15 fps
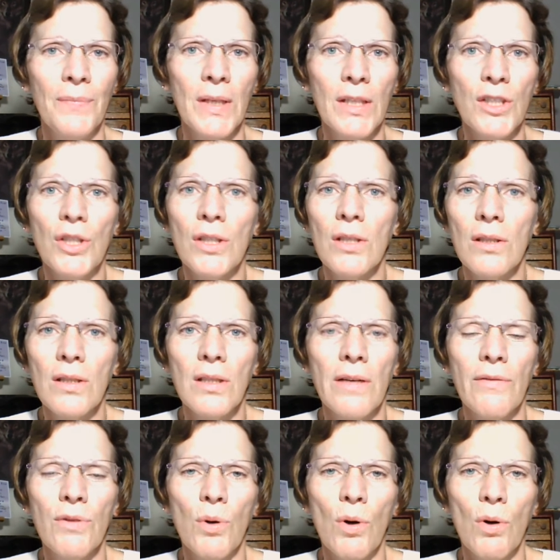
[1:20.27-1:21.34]
It just will
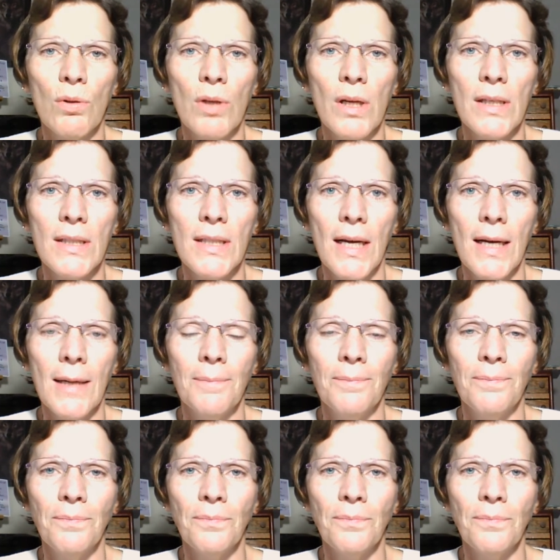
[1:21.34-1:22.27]
save you a whole lot of time.